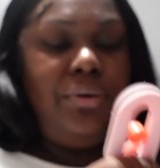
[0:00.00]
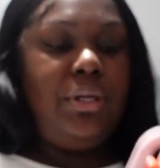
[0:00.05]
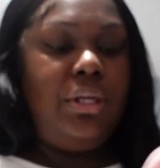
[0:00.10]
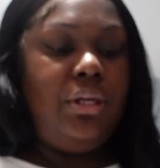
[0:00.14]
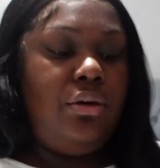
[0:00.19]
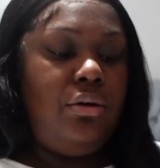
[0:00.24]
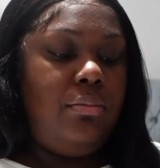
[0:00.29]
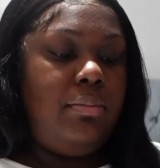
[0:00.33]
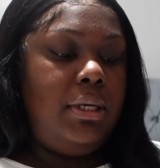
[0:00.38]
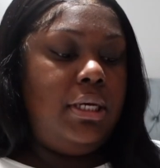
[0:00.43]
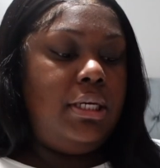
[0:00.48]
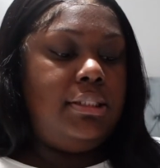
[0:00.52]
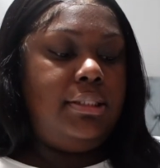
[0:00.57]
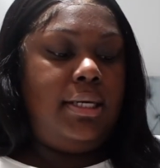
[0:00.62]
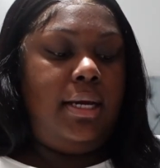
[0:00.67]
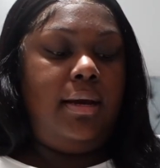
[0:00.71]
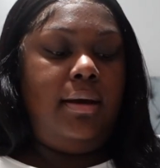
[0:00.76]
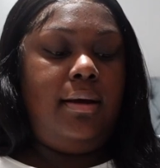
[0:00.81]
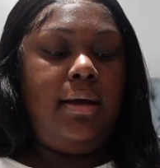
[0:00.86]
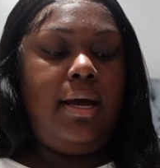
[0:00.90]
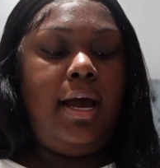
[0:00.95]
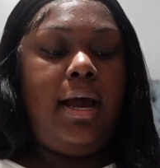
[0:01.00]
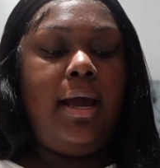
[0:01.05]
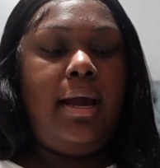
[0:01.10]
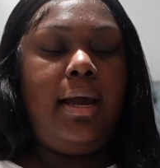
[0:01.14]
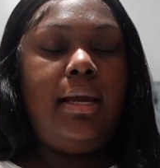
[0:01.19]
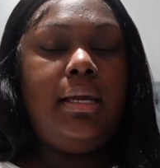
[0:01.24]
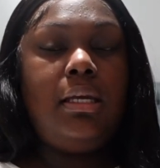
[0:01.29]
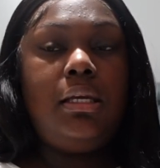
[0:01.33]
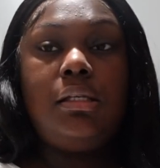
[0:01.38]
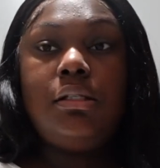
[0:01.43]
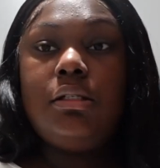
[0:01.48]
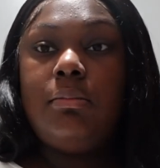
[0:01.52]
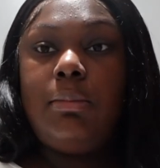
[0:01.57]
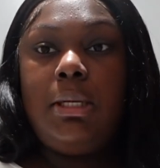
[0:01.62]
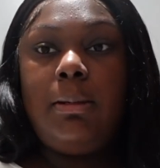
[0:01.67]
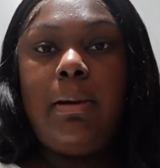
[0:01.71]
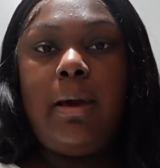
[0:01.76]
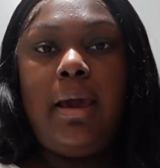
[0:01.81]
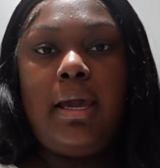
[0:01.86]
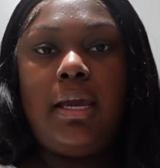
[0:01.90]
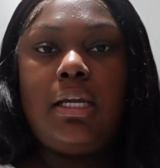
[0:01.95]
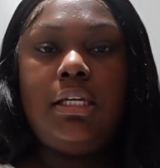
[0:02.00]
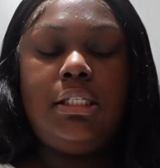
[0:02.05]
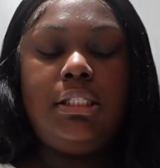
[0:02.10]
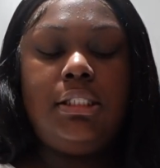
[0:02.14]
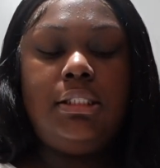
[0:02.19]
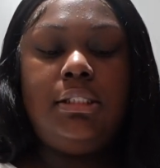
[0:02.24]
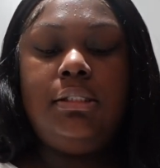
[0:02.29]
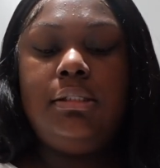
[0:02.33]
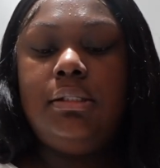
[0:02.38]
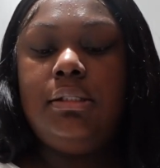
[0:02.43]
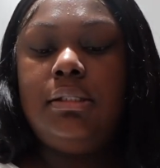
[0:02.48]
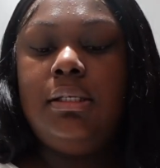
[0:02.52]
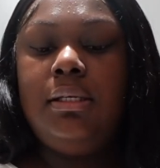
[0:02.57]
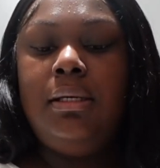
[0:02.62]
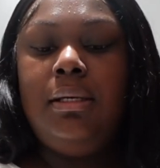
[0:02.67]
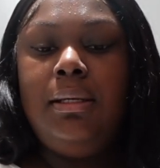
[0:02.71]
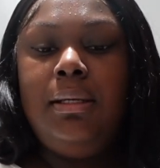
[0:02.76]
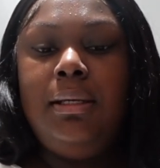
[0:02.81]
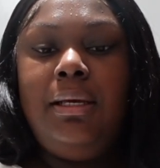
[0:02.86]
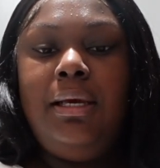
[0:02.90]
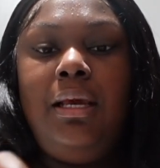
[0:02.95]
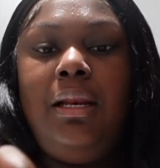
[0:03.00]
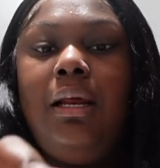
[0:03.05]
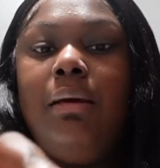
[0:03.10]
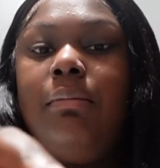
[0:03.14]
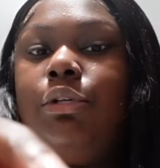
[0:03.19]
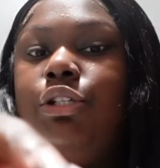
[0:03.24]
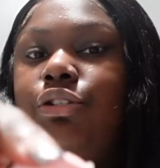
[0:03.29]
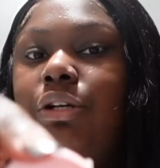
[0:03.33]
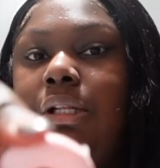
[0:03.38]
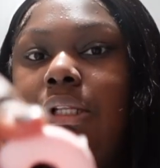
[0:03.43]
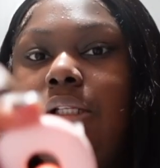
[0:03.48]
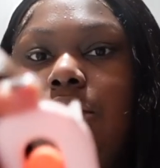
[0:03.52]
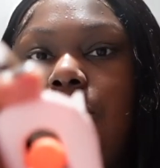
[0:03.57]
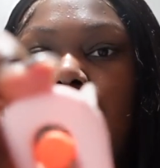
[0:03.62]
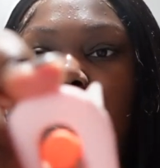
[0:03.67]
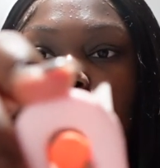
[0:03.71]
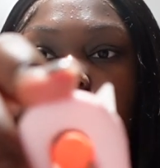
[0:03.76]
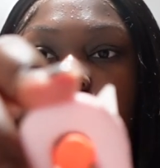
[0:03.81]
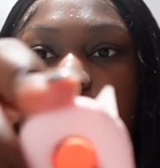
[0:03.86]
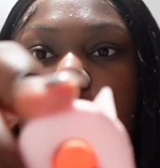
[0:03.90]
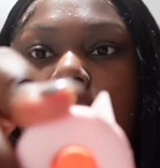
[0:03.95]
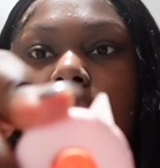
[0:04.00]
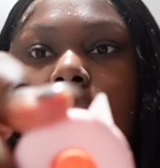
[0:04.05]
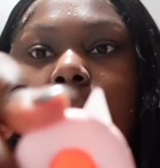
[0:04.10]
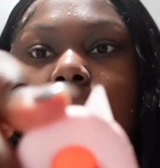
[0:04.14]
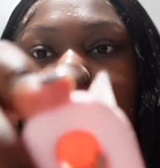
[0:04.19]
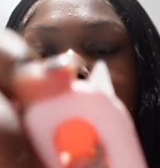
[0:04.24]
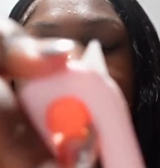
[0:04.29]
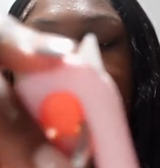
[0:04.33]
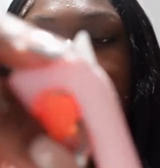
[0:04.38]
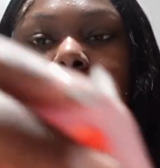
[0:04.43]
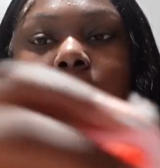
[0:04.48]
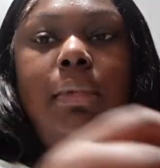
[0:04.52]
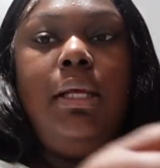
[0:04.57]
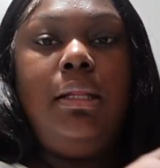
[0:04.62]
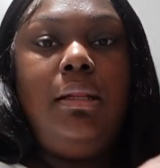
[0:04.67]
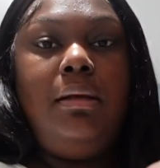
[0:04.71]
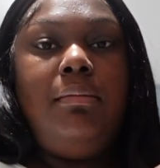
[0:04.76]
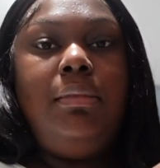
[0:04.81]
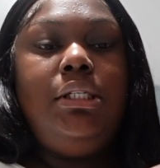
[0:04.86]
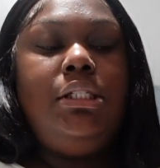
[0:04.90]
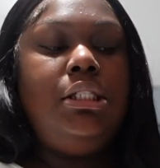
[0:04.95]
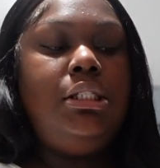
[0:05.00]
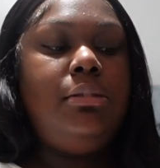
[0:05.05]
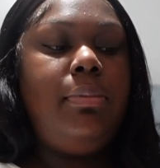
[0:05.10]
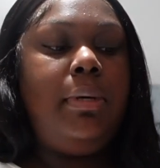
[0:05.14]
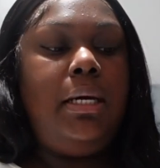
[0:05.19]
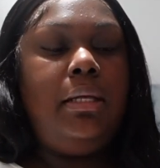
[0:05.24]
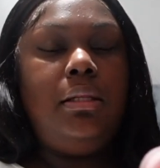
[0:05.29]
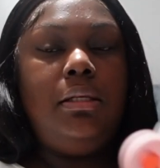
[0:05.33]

cute because y'all, I get so many packages and I'll be struggling to open them. So I'm like, let me just buy